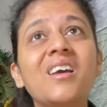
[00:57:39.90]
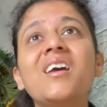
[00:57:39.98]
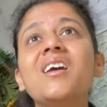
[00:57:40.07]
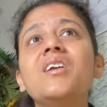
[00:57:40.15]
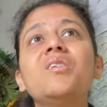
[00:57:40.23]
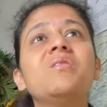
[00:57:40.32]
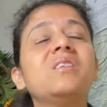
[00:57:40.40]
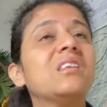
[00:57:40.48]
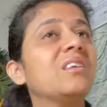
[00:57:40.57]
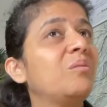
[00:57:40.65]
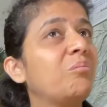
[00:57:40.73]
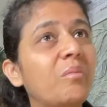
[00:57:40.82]
you will
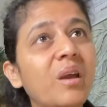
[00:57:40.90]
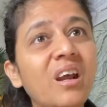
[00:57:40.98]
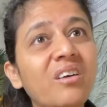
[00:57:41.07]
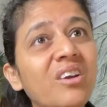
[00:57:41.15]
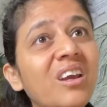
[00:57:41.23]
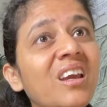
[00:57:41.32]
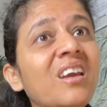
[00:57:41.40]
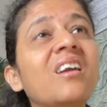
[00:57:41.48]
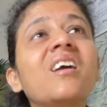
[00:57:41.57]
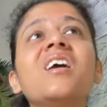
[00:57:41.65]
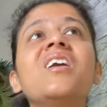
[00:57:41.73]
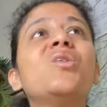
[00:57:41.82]
see Mary,
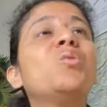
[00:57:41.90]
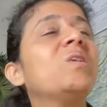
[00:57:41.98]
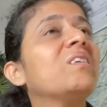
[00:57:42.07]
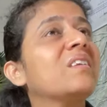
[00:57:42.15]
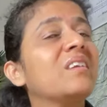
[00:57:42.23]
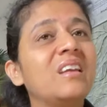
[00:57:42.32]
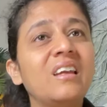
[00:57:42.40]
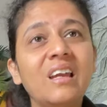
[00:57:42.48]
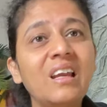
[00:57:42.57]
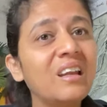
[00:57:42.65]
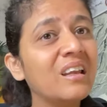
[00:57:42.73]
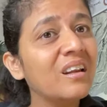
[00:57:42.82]
you will see
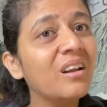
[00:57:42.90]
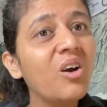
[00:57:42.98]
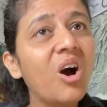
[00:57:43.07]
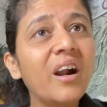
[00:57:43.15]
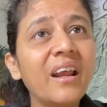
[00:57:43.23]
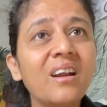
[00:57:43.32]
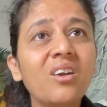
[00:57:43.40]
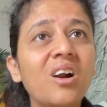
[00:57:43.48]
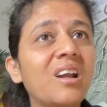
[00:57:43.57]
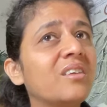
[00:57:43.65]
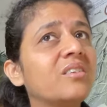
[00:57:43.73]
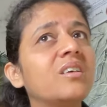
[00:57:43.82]
Indian god and
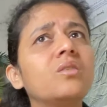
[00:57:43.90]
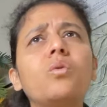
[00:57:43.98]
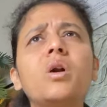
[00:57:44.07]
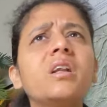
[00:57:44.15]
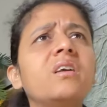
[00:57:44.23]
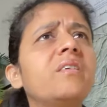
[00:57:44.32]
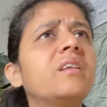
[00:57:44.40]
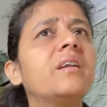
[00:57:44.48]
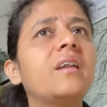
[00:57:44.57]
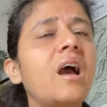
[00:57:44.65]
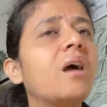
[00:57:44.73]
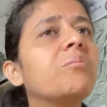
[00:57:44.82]
goddesses. Whatever the
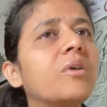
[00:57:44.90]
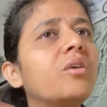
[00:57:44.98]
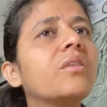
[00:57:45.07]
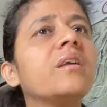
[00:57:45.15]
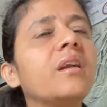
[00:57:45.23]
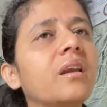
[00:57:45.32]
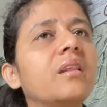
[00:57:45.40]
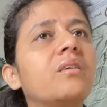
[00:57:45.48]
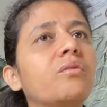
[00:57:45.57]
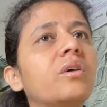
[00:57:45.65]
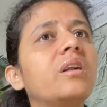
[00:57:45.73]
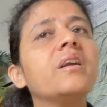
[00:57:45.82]
damn good thing in the
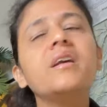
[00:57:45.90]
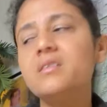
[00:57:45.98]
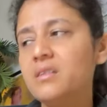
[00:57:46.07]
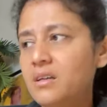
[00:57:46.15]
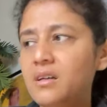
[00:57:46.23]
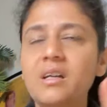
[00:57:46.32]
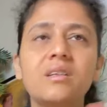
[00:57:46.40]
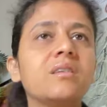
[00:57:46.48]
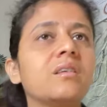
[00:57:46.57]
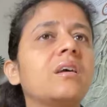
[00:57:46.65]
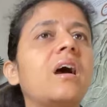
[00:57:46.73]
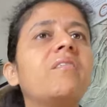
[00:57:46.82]
world is, it's
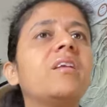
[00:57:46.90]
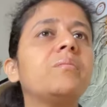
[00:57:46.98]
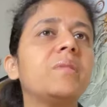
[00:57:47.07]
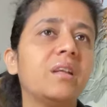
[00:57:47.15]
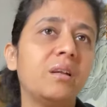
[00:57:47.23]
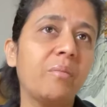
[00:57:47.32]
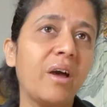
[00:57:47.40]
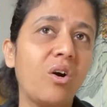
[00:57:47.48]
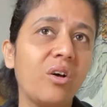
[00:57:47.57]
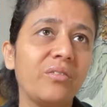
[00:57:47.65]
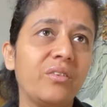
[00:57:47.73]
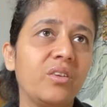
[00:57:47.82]
available in my office.